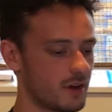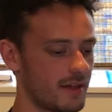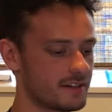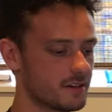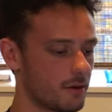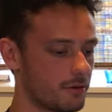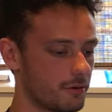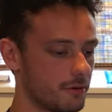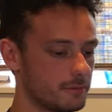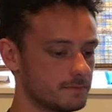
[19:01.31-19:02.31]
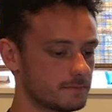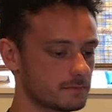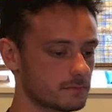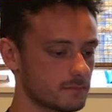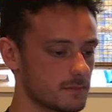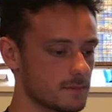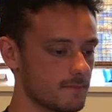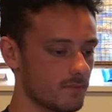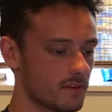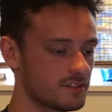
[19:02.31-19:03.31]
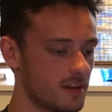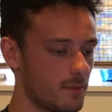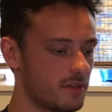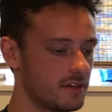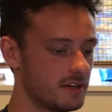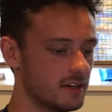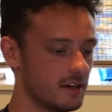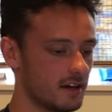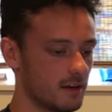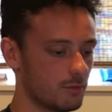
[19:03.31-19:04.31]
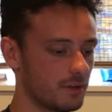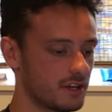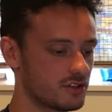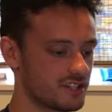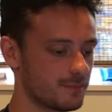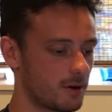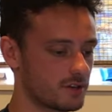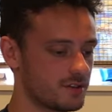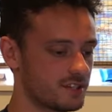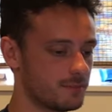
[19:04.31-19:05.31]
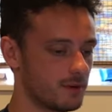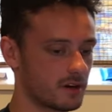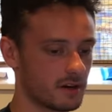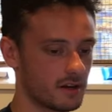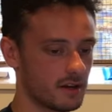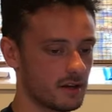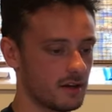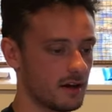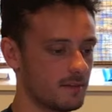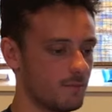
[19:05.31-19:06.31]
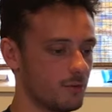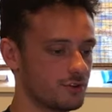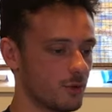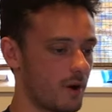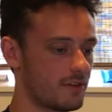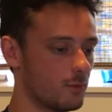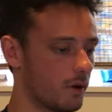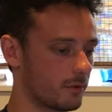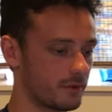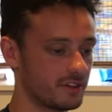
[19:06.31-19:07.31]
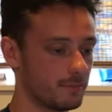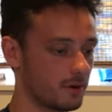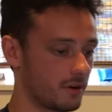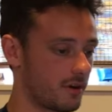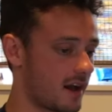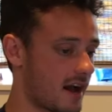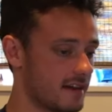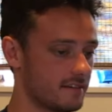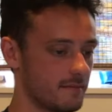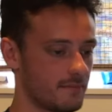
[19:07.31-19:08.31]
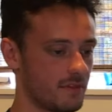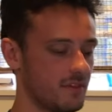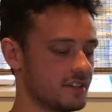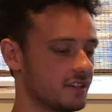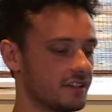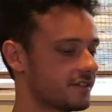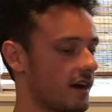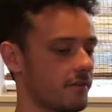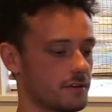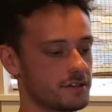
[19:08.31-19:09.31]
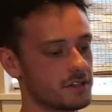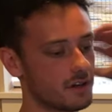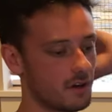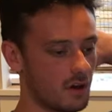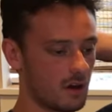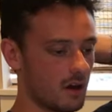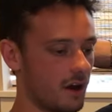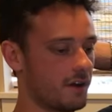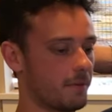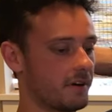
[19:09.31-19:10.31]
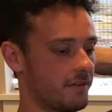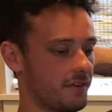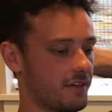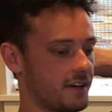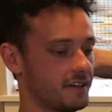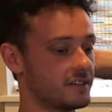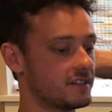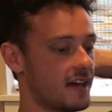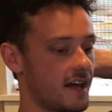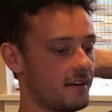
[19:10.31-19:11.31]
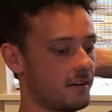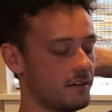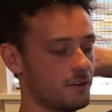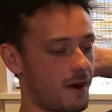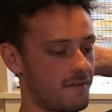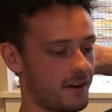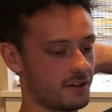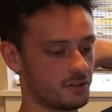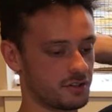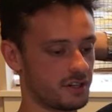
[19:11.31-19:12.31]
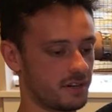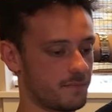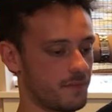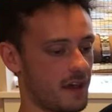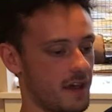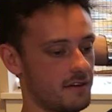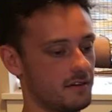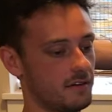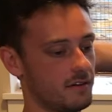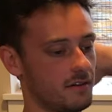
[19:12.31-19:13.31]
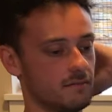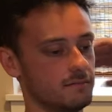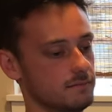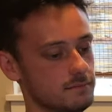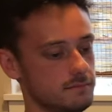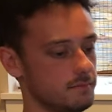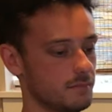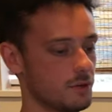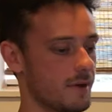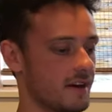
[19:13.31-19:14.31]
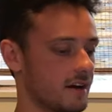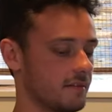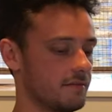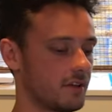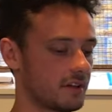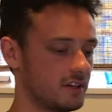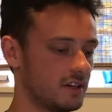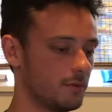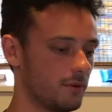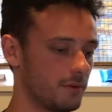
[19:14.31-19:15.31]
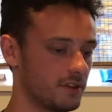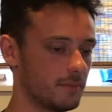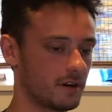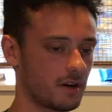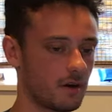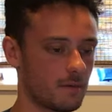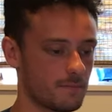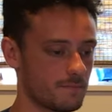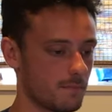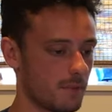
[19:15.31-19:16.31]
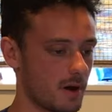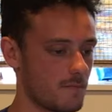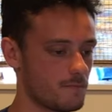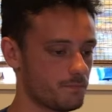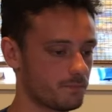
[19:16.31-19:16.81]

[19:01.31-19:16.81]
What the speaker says: so I'd like to go through some of the really interesting parts of this book. So whether you want to read the book or not, this at least covers a number of different things that you might find interesting, and you may not even feel like you need to read the book at all. But